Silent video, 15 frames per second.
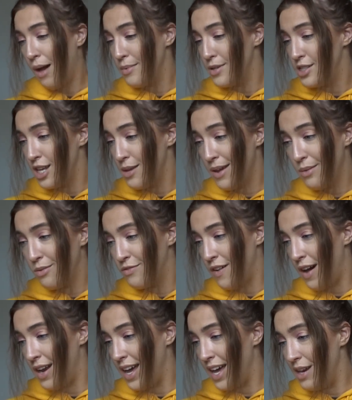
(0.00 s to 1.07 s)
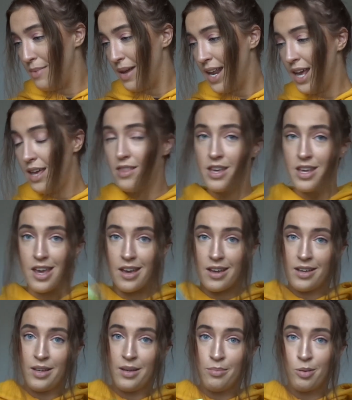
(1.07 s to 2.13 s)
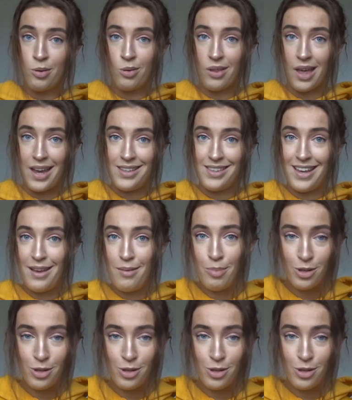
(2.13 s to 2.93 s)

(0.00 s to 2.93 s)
I'm assuming we'll find out in a minute that you pour that in there,